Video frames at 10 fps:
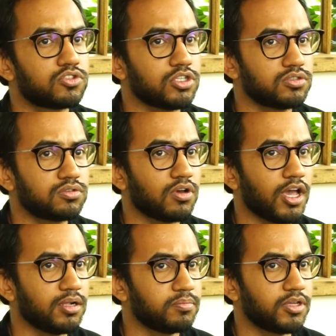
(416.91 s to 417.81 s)
just to
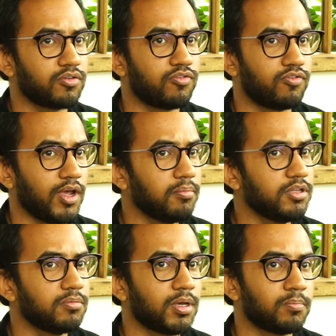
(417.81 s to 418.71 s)
help their
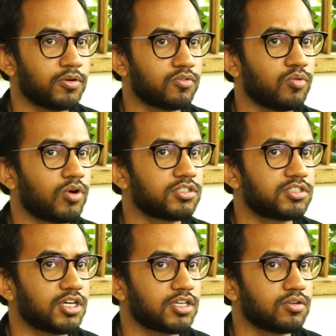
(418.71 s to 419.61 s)
family members who are
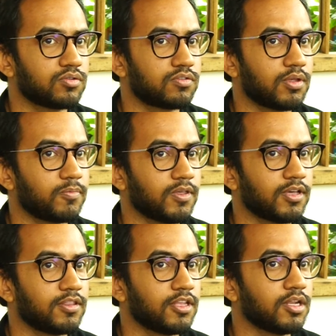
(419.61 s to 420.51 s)
stuck into
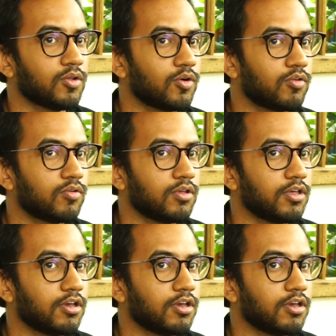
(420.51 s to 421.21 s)
something and they know,